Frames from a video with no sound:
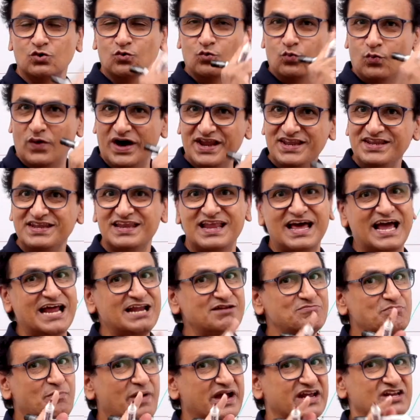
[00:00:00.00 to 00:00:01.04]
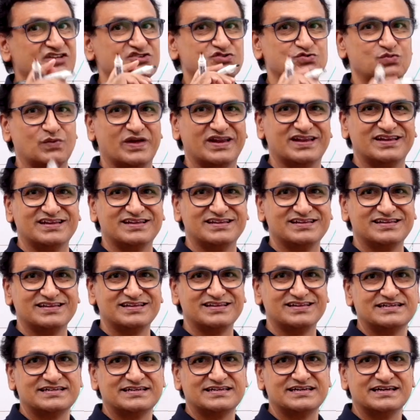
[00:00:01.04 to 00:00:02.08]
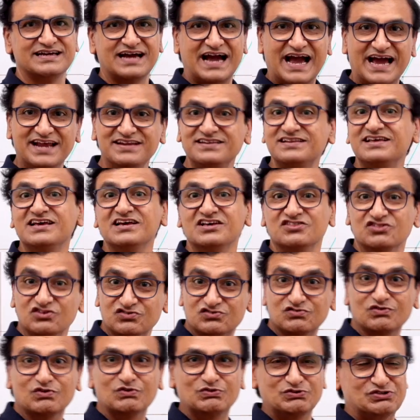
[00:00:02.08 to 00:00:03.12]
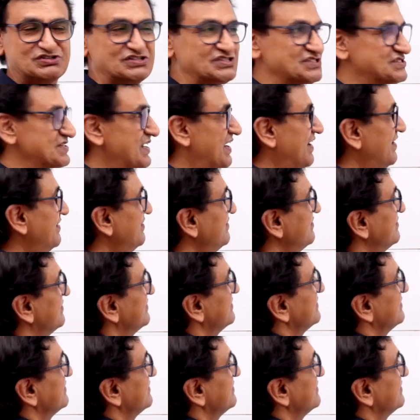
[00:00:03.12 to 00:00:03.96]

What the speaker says: 1 and minus 1. And the solutions are